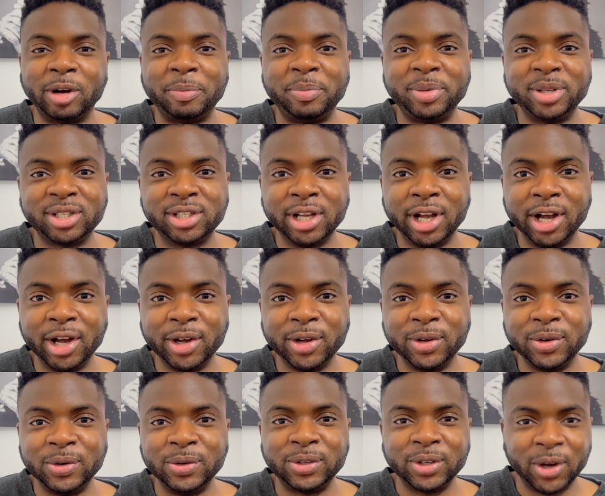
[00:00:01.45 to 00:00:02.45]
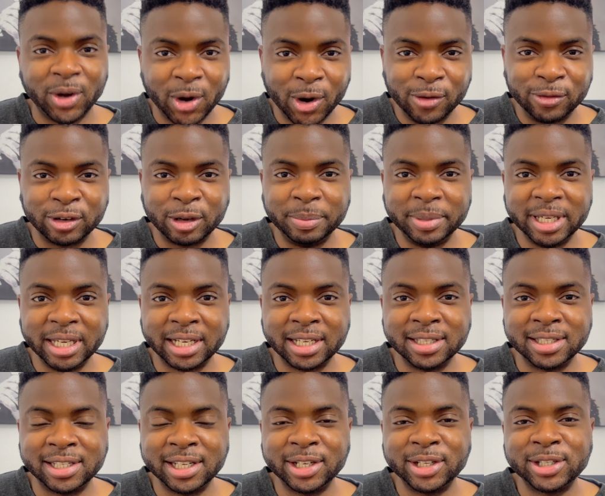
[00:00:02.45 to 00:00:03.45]
episode of Kabir
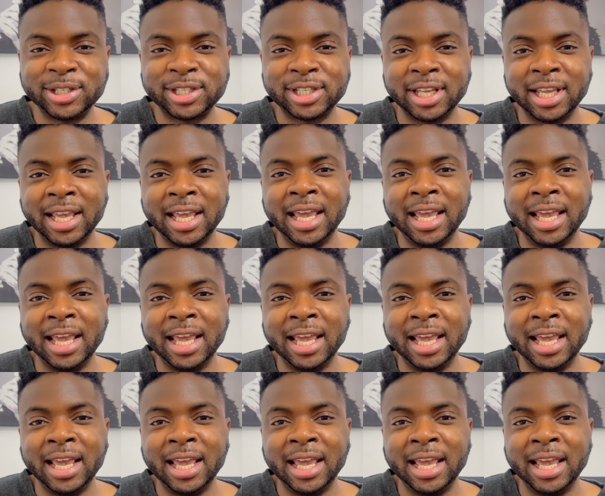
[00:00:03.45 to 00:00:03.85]
Considers.